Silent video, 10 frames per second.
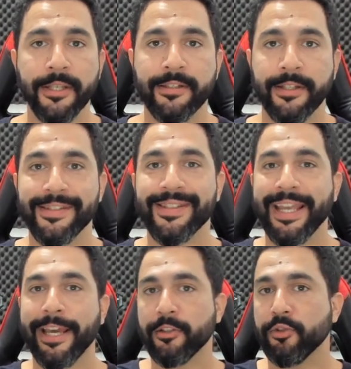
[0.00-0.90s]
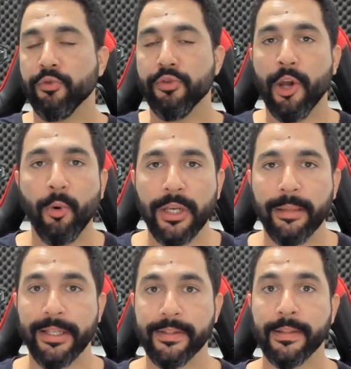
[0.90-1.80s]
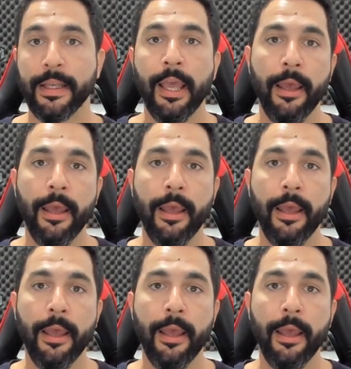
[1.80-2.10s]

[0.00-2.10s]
business scale to no limits.